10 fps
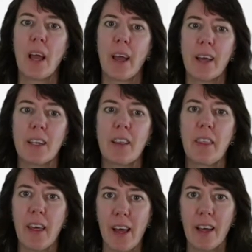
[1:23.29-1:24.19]
And
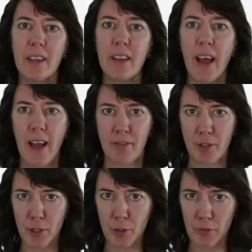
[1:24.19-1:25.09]
then
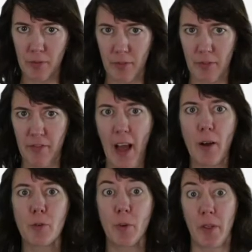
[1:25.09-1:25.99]
after you've
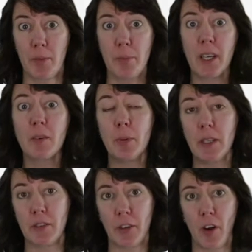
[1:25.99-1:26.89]
found where the big
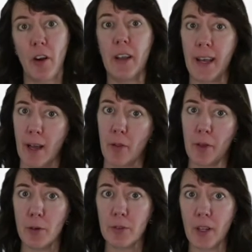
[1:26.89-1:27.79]
beats are and how
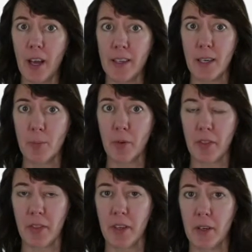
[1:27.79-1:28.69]
those line up
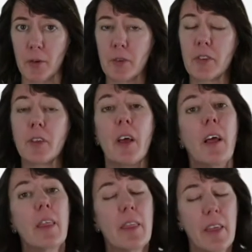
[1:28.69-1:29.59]
with the notes,
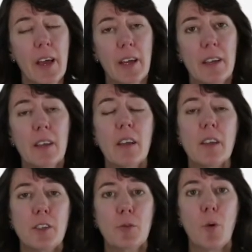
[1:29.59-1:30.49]
then
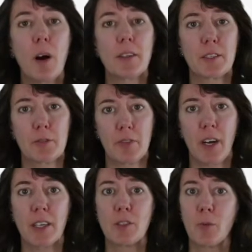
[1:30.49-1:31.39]
you want to
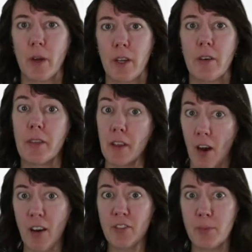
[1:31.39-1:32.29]
find where the
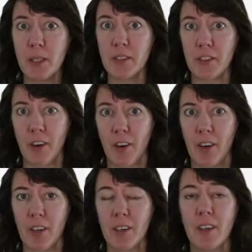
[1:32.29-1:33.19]
off beats
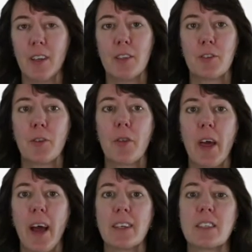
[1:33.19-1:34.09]
are, so
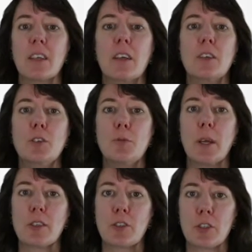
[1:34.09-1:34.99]
that you
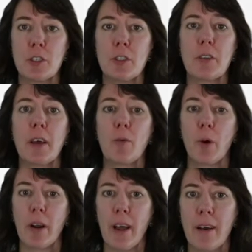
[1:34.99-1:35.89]
make sure that
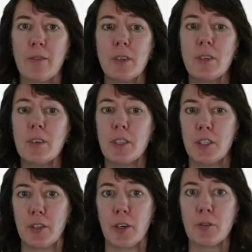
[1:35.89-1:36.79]
wherever
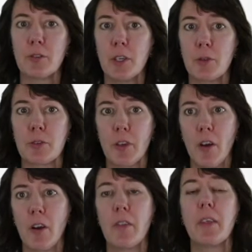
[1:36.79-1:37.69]
those notes
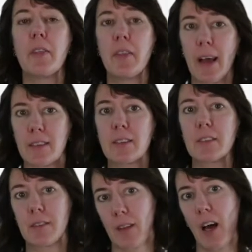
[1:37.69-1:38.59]
are,
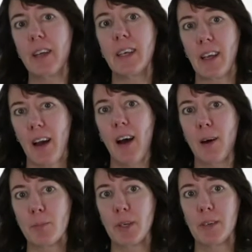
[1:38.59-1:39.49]
that's lining
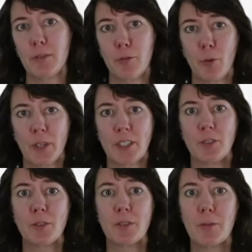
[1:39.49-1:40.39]
up for
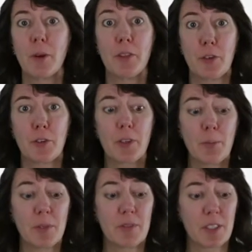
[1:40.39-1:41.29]
you with your
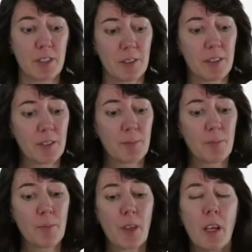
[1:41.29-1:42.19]
subdivisions.
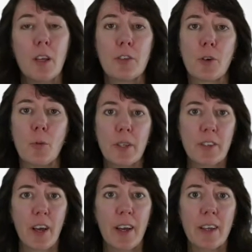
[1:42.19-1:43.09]
So
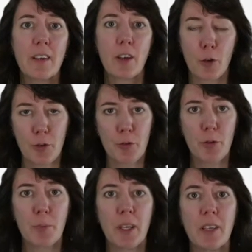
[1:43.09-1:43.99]
once I go
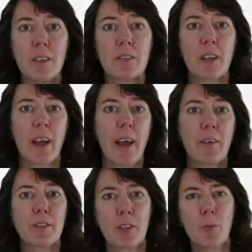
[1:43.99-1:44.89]
through a piece and I
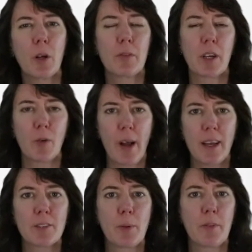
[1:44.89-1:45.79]
have somewhat of a
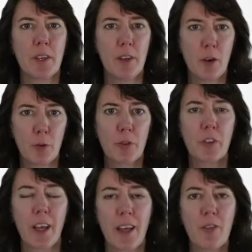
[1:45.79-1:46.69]
grasp of the
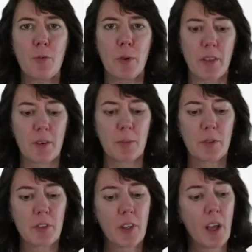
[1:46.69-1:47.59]
notes and the
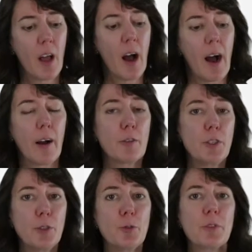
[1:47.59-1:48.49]
rhythms, I'll
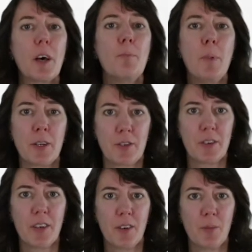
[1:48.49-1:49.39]
use a
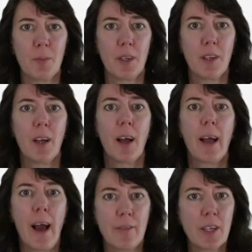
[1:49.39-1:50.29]
metronome.
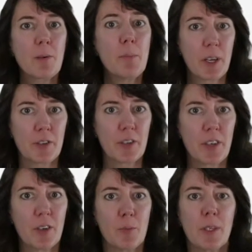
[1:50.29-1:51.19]
Having a
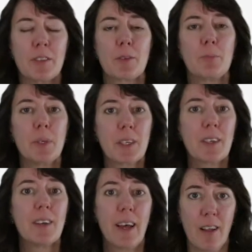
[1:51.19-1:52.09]
metronome is a
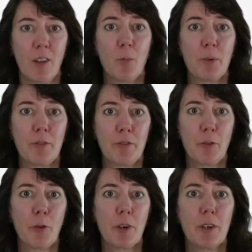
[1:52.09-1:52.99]
big help
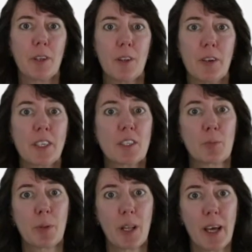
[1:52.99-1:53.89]
for learning to
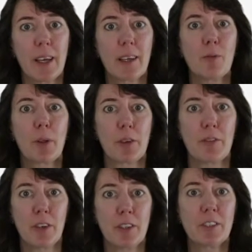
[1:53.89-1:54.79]
play with a
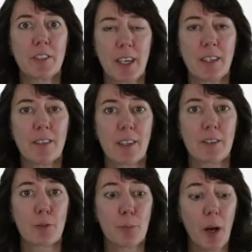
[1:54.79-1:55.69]
very steady
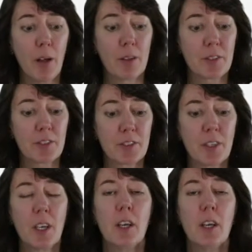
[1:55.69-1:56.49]
sense of pulse.